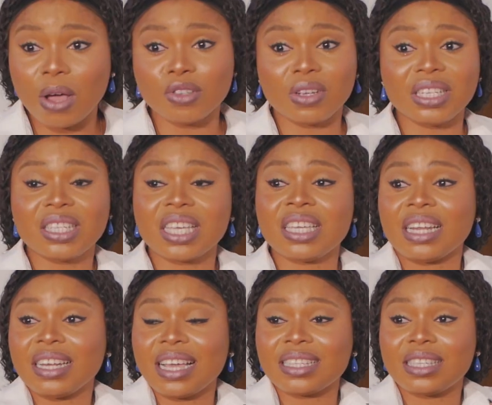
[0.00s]
I was already taking
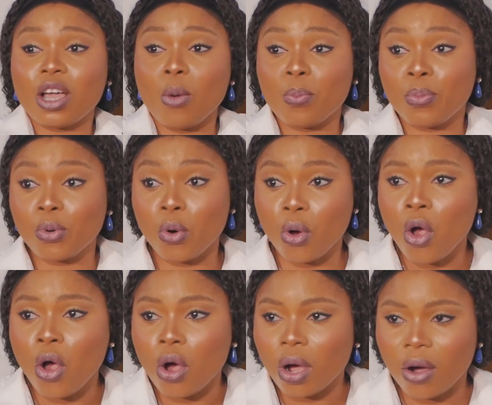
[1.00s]
an Excel Pro
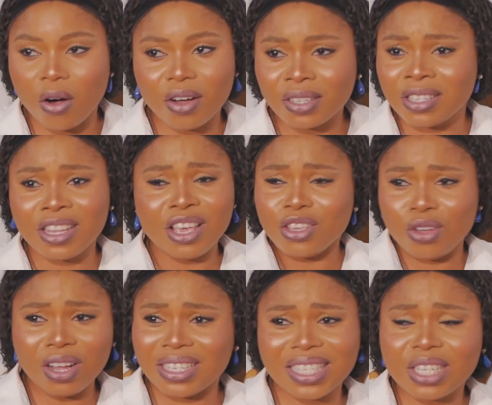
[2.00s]
course.
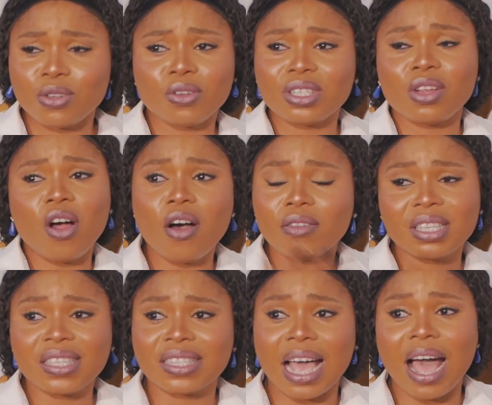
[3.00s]
You understand? So all
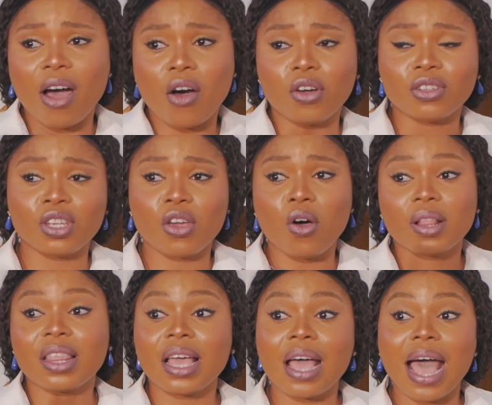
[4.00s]
these are the
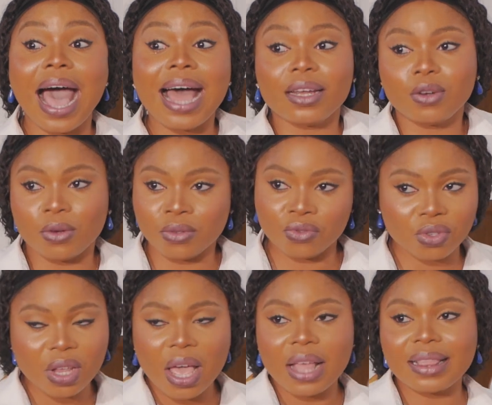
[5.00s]
other
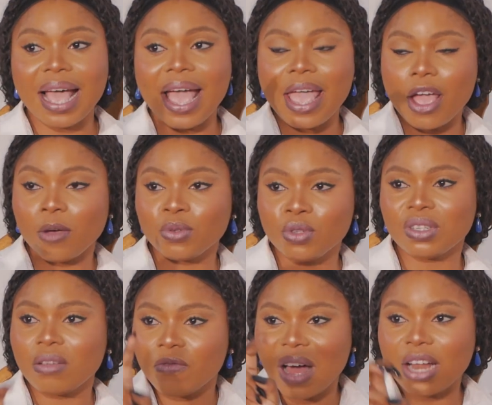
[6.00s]
add-ons that helps you,
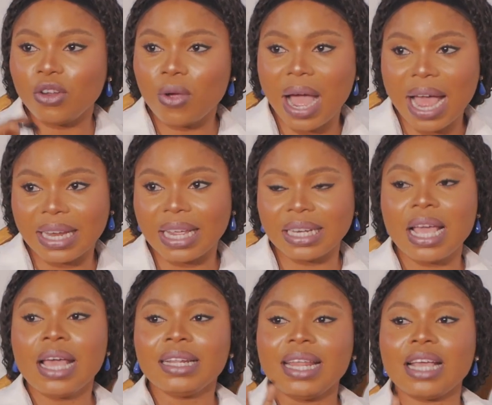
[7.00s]
the value added.
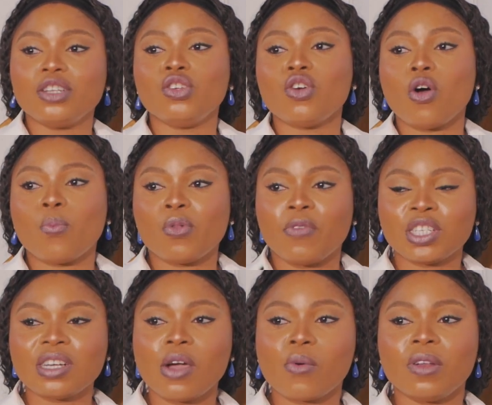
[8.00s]
Then your
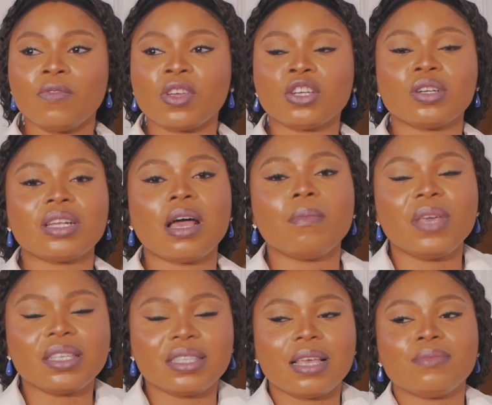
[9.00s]
professional qualification now
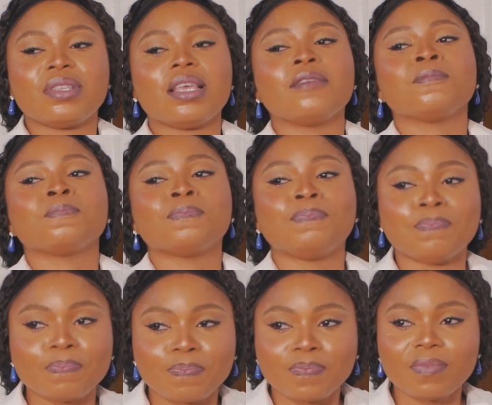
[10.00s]
makes them say,
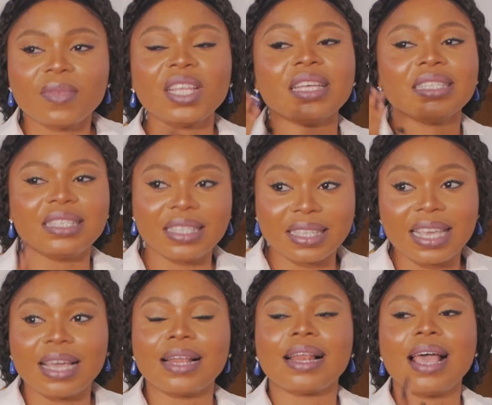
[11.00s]
this
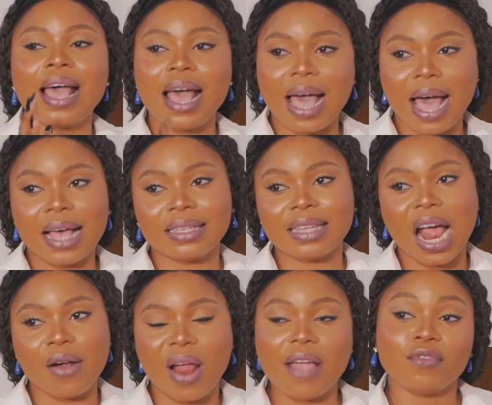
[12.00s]
girl has
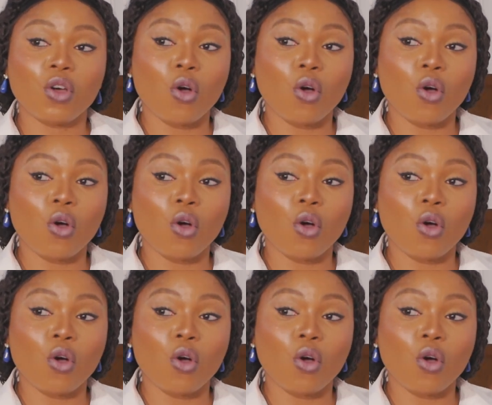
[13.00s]
arrived